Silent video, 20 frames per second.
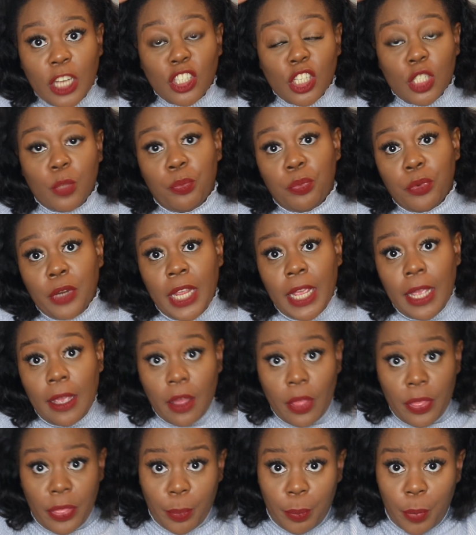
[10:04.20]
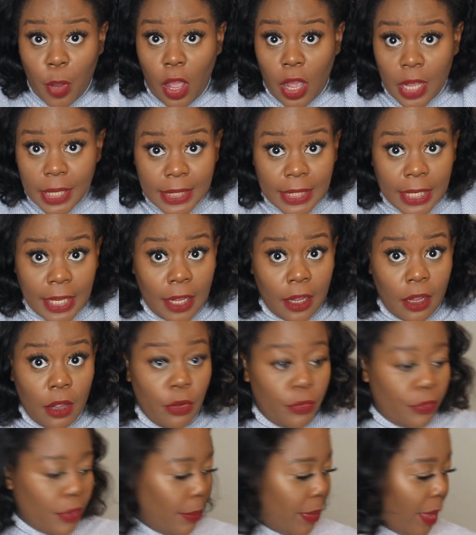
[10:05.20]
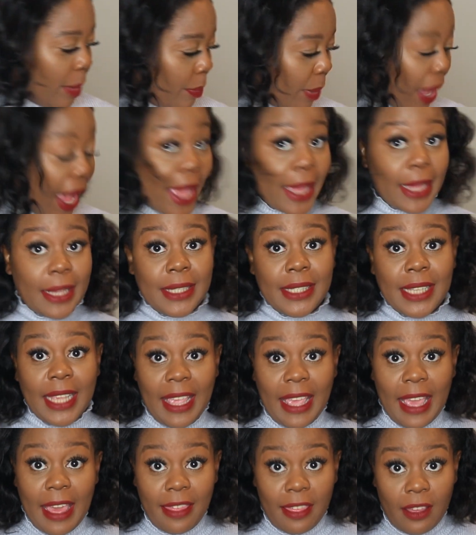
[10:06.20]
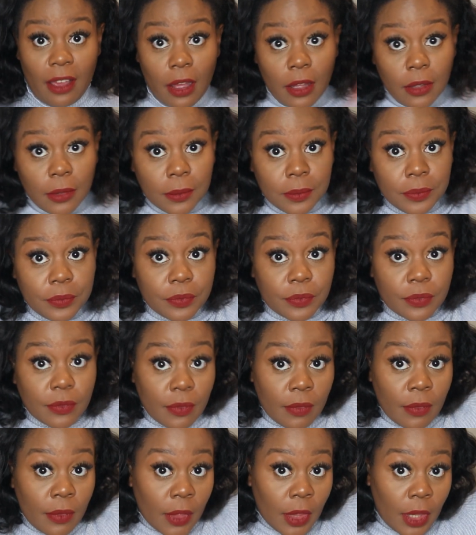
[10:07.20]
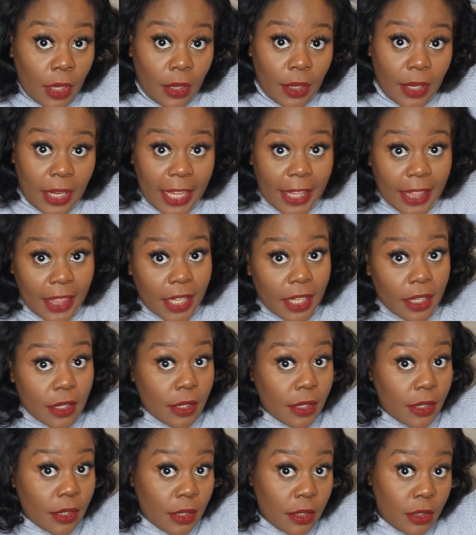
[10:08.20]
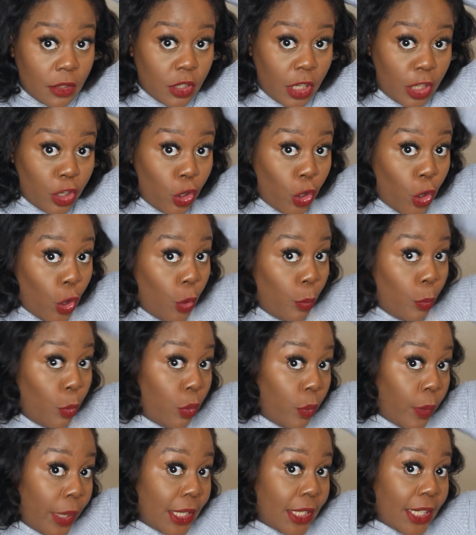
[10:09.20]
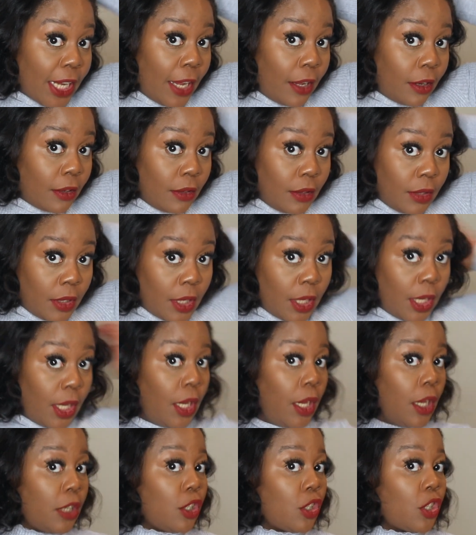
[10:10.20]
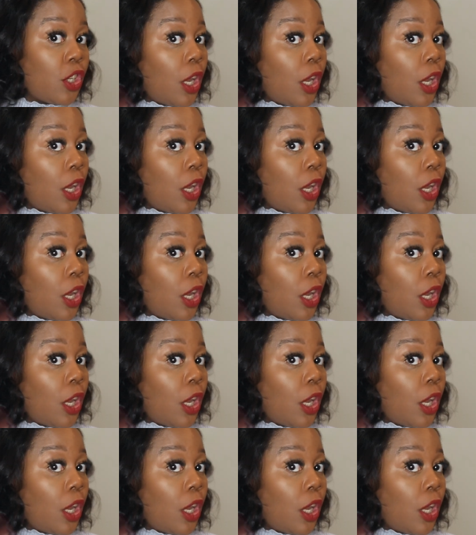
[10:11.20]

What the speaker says: just bring the parting from the back together like this. So I don't comb all the way down. I just